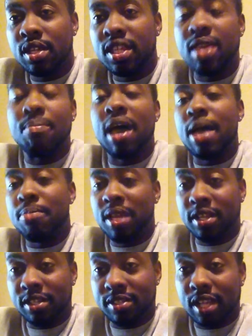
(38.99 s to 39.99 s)
Get my
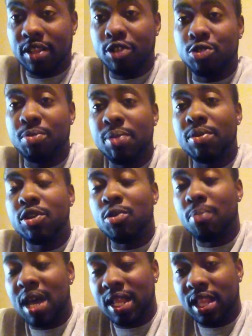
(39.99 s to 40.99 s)
opinions out there so people know
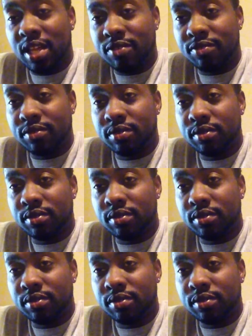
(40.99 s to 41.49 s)
my love.